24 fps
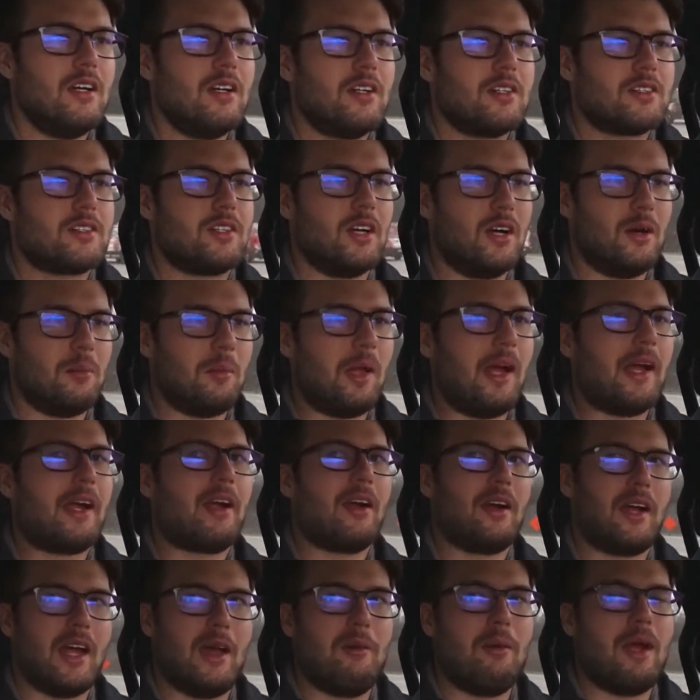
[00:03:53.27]
So I'm like,
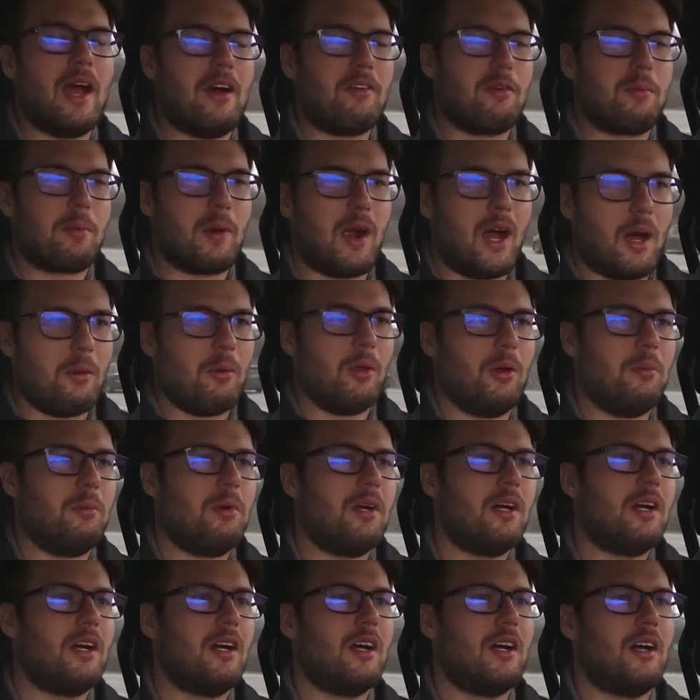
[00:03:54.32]
okay, we have a problem.
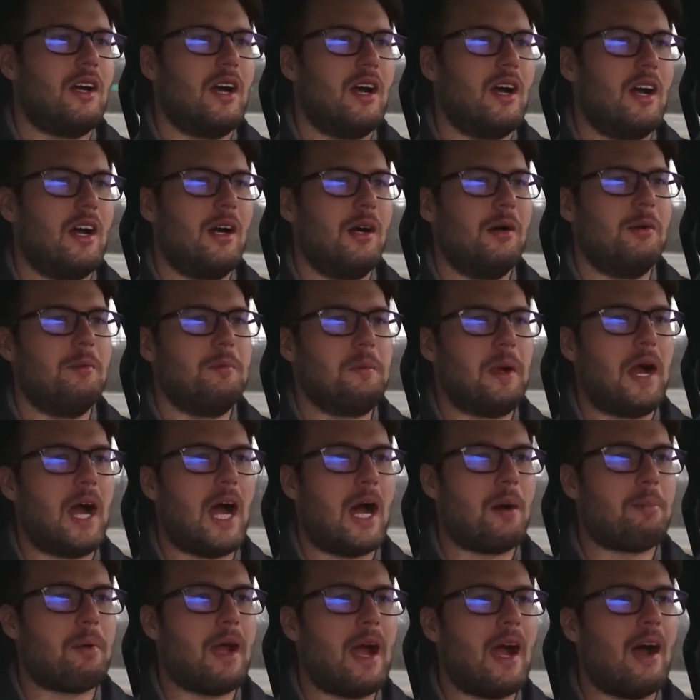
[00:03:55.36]

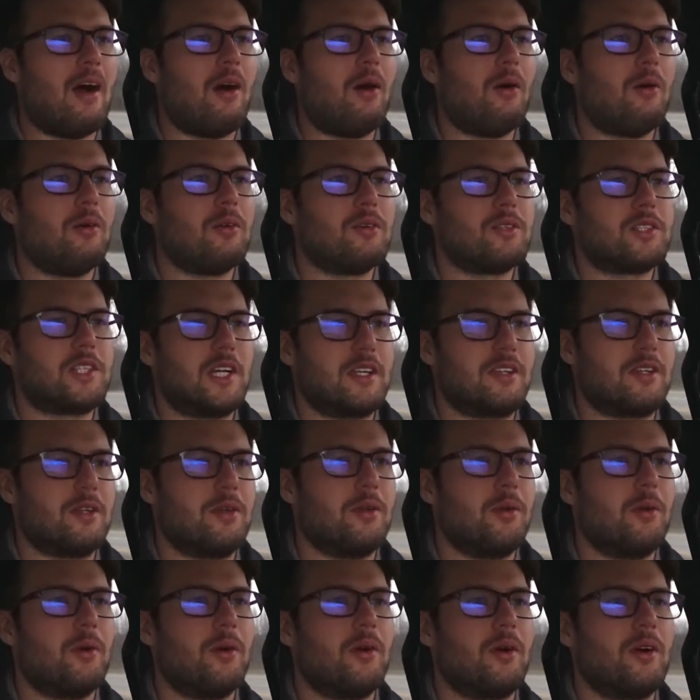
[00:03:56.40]
Hop out, shut the
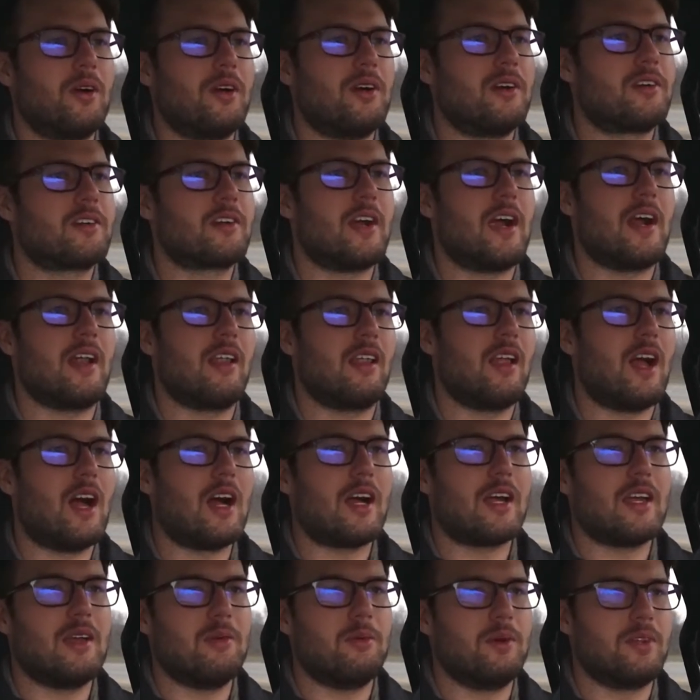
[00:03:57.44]
door, try to
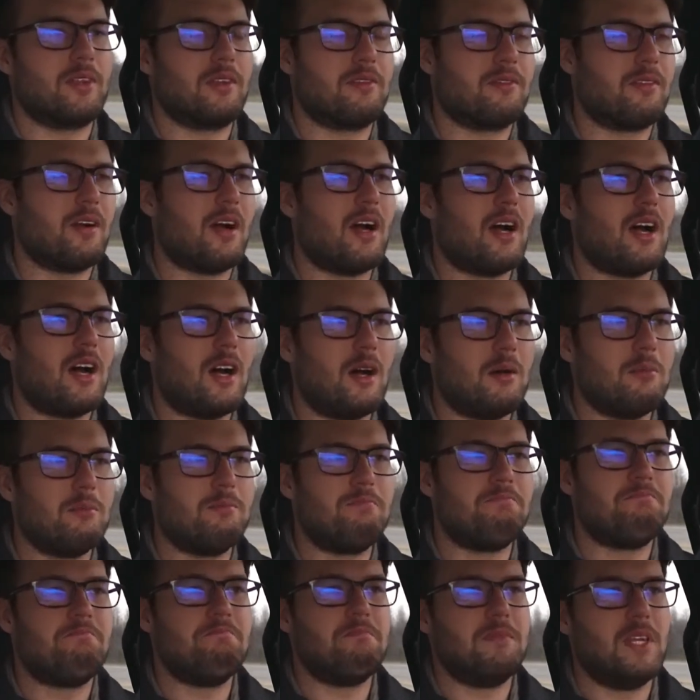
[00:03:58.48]
lock it with the
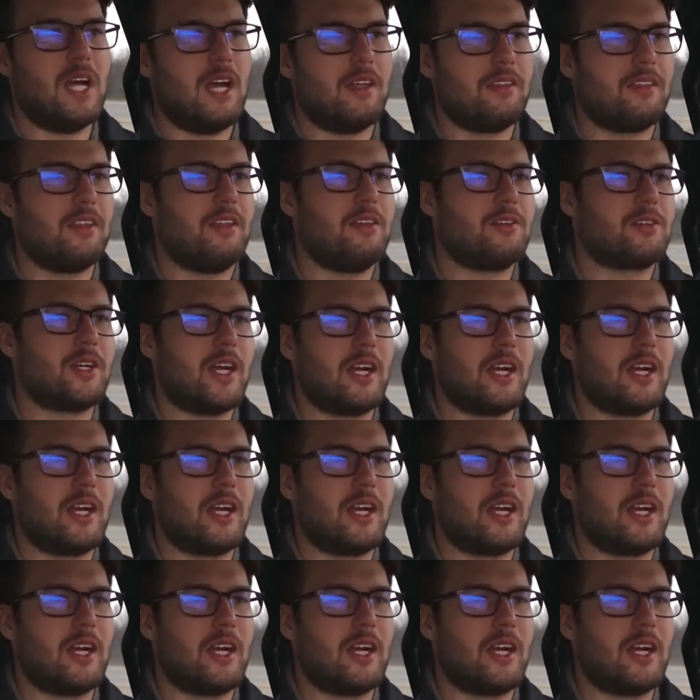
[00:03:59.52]
fob, nothing.